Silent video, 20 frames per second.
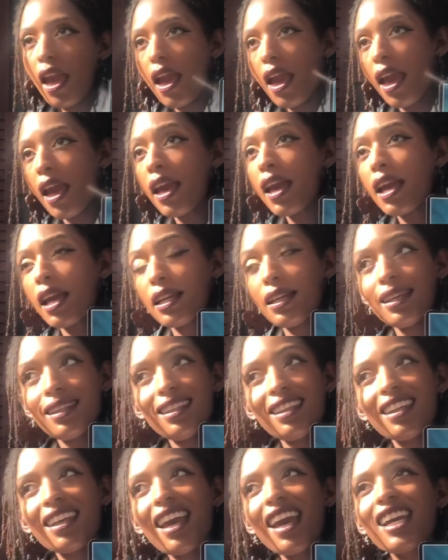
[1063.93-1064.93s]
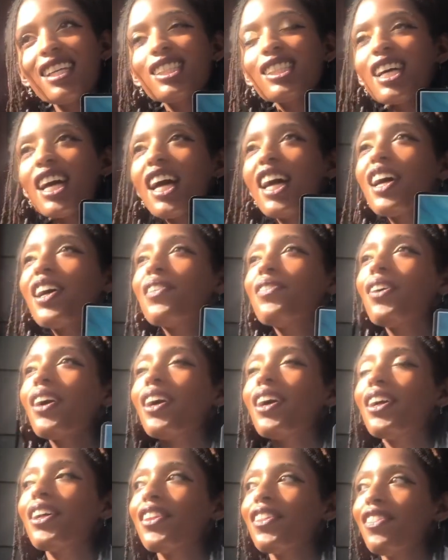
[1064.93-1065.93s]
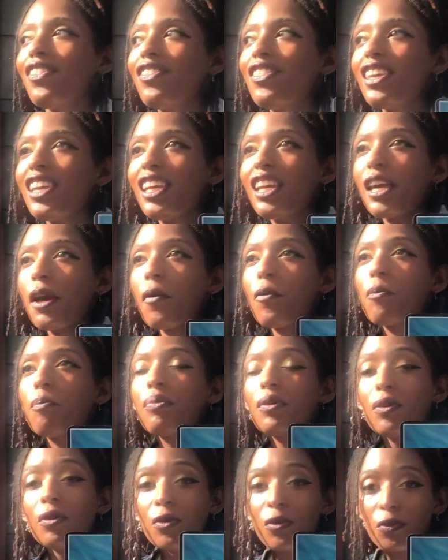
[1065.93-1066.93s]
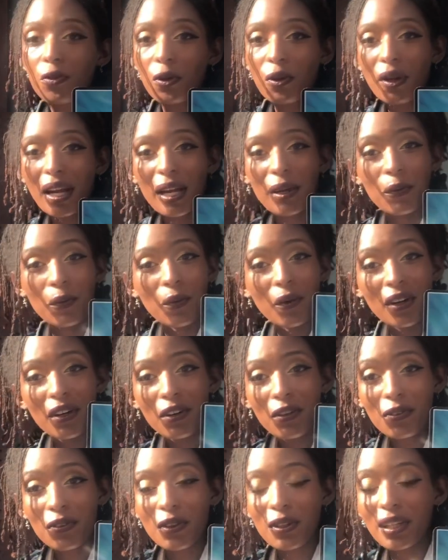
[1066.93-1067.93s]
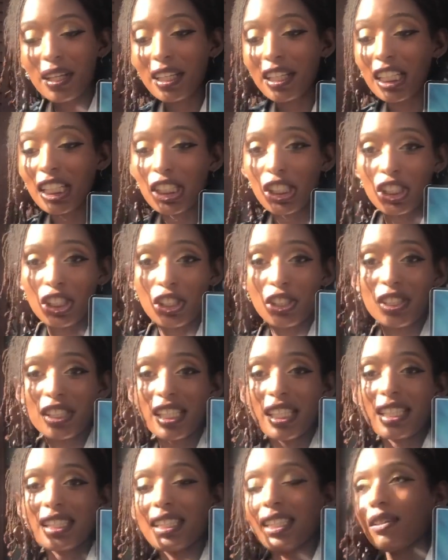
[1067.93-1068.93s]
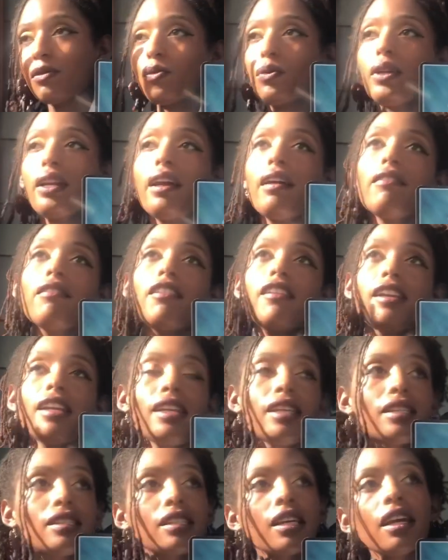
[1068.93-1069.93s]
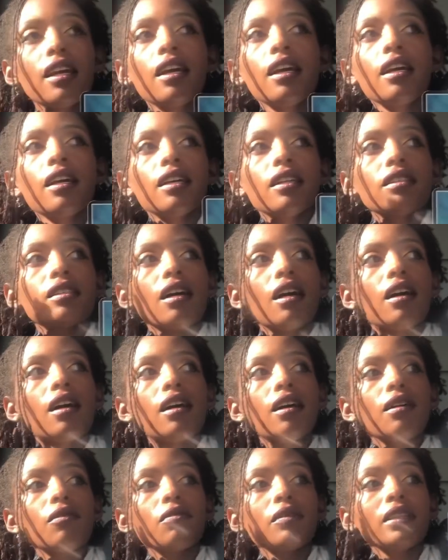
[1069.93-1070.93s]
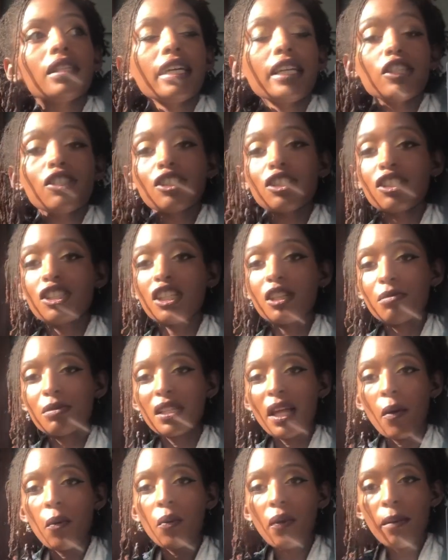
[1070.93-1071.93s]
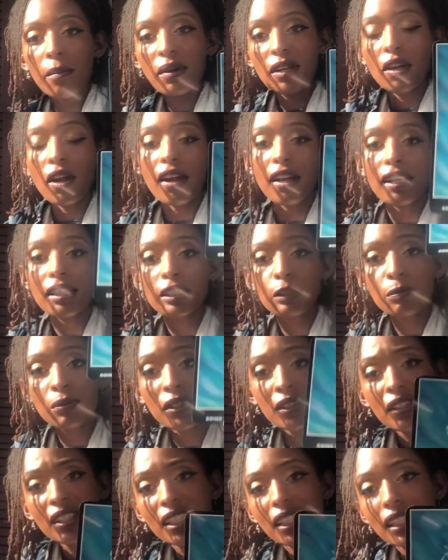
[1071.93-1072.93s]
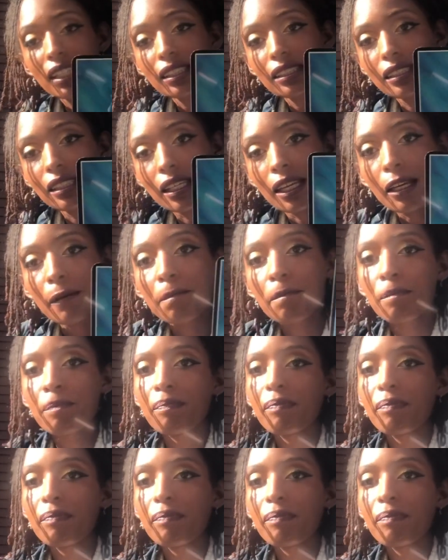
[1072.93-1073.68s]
And in the case of the beautiful and wonderful and luxurious and whatever it is relationships that women are experiencing,